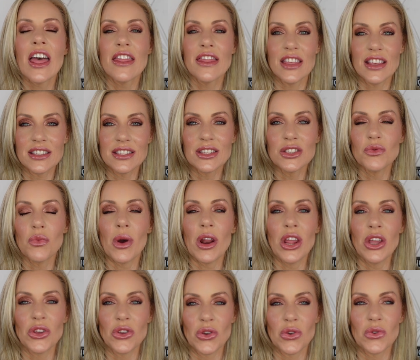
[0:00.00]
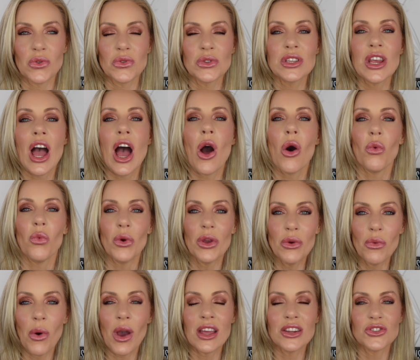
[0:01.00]
This is what I used. We
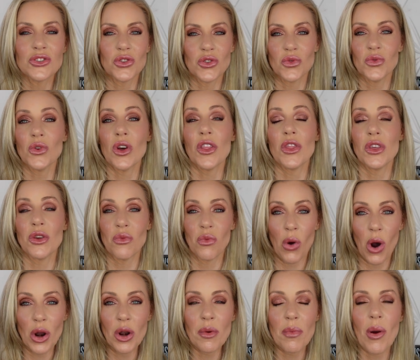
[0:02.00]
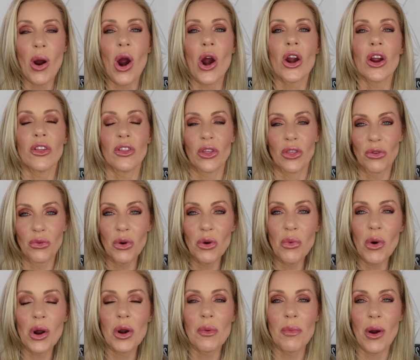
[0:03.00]
went to the water park, the Thrill
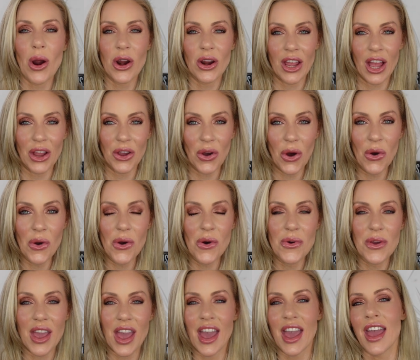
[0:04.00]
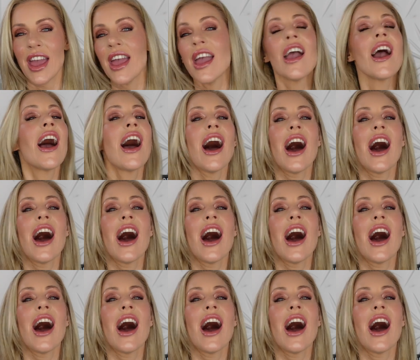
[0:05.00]
Water Park and Coco Cay.